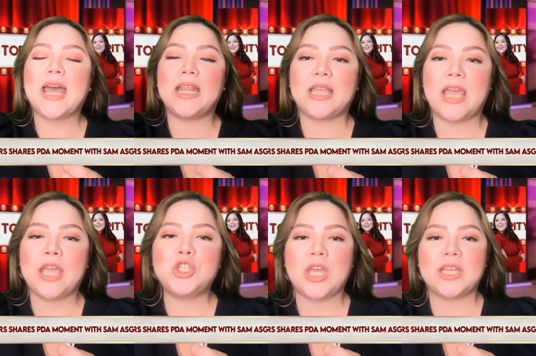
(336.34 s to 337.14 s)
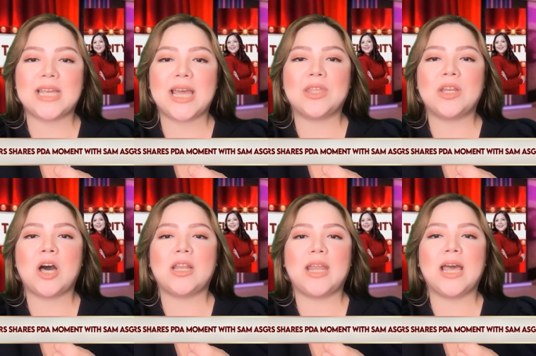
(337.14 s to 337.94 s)
get engaged. They tied the
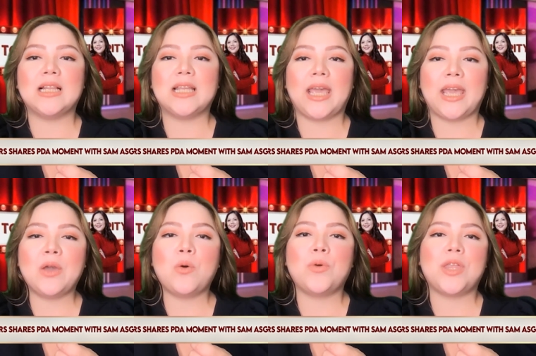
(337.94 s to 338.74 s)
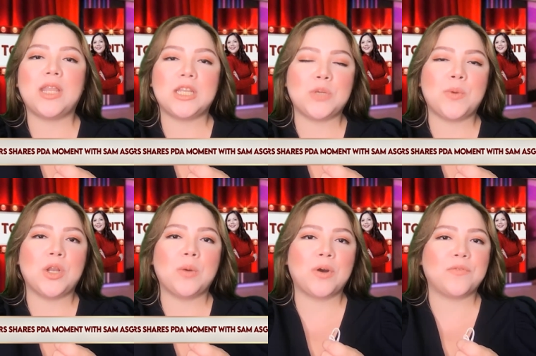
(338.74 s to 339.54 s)
knot in LA with an intimate
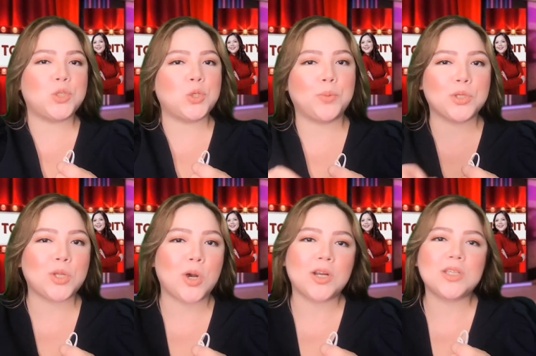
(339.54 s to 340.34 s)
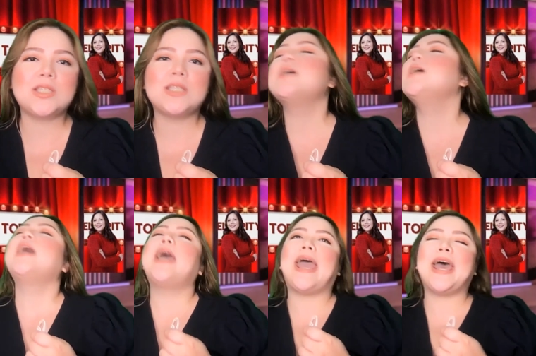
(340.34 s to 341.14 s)
number of superstars.
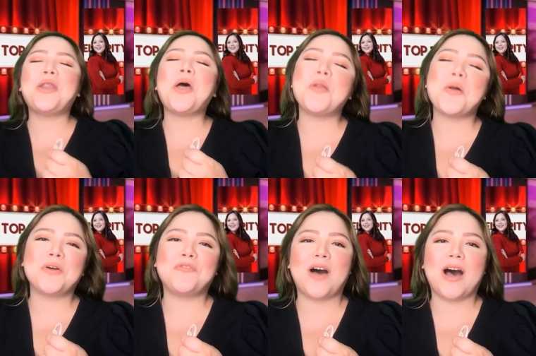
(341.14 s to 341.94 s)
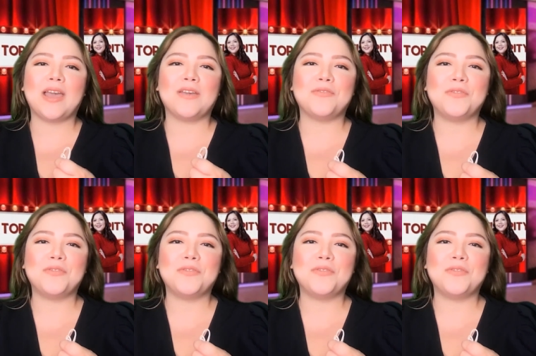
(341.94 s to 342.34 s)
And number five